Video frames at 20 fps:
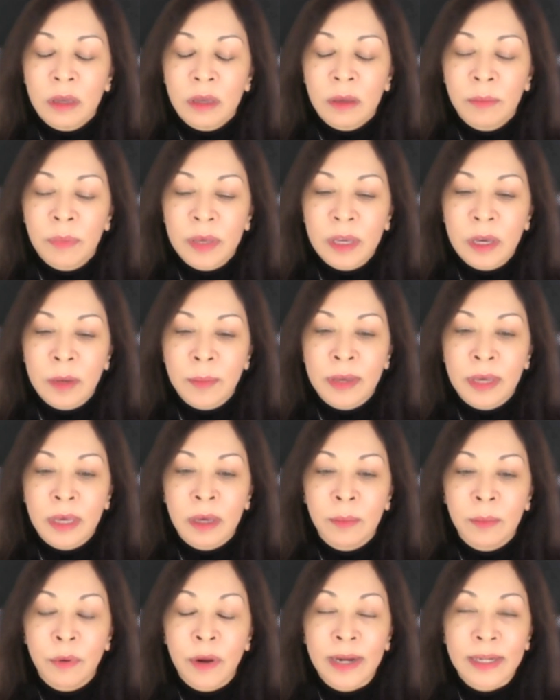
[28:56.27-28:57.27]
becoming a
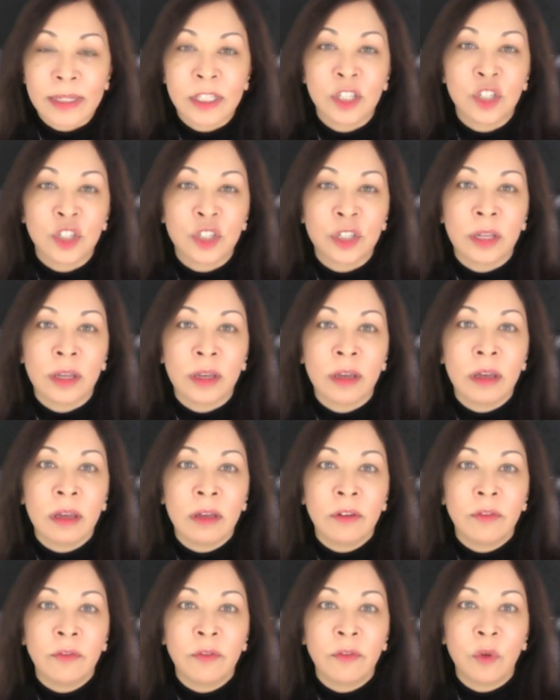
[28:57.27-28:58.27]
practitioner
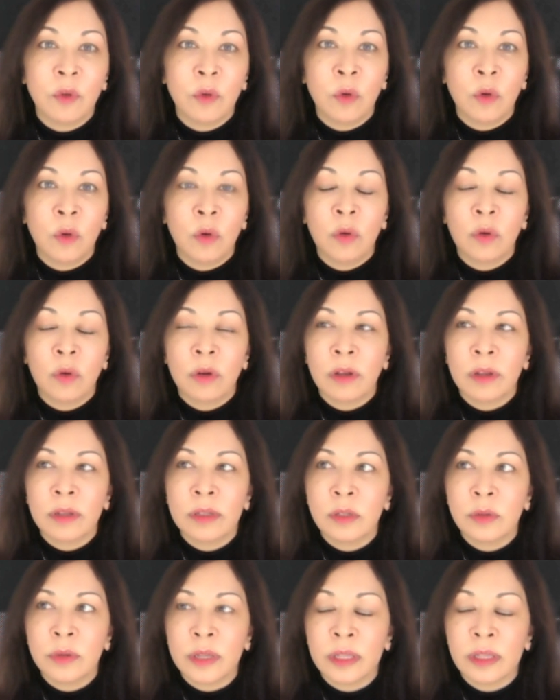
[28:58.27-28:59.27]
for
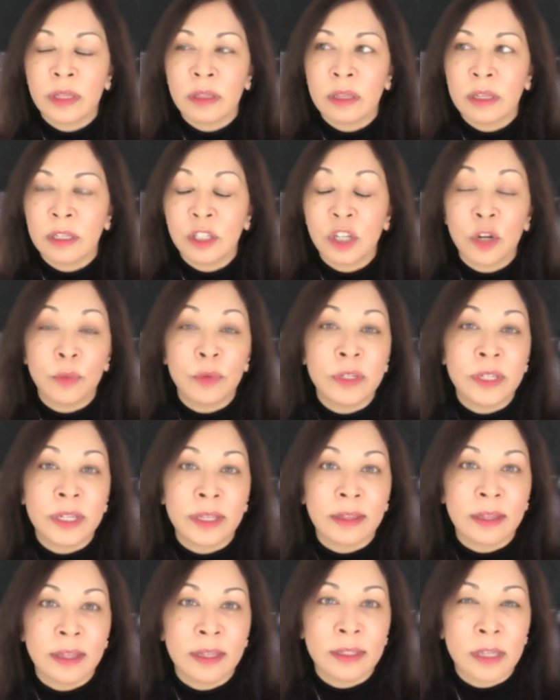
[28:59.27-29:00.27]

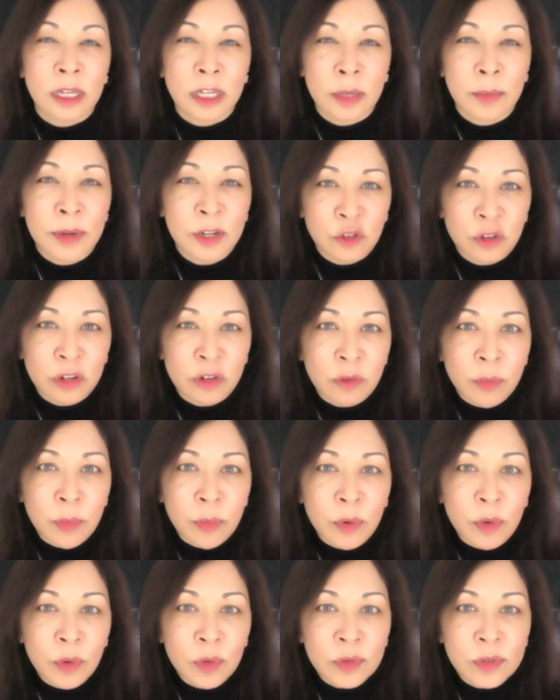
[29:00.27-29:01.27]
interpreting the psychometric
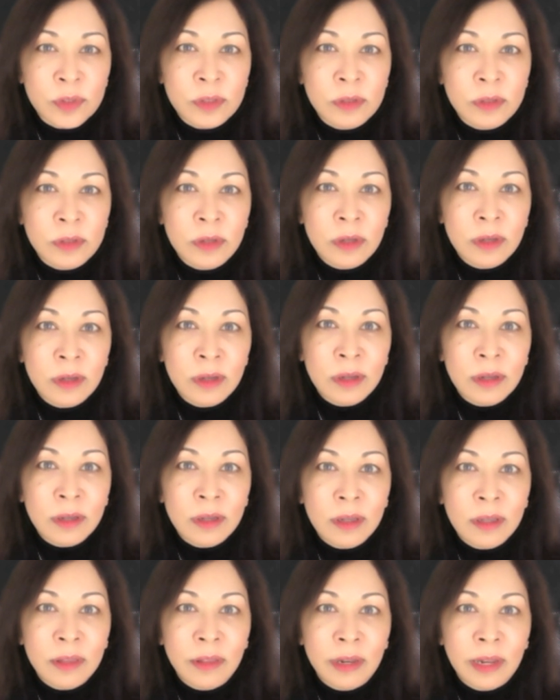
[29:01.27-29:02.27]
reports,
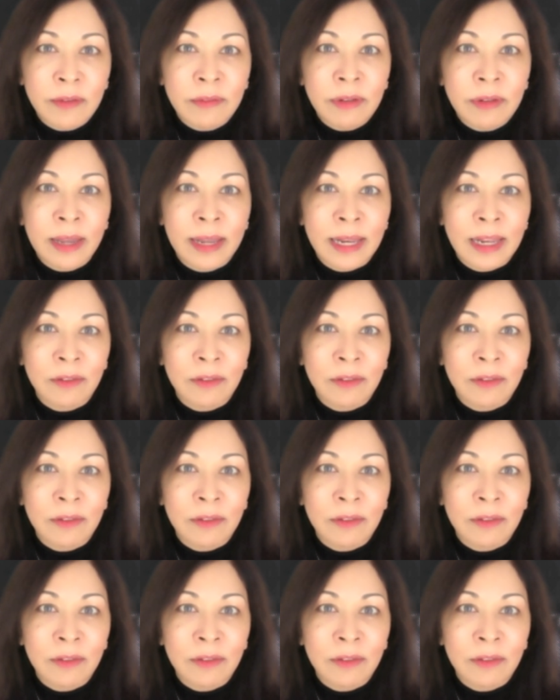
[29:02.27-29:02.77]
the level A, level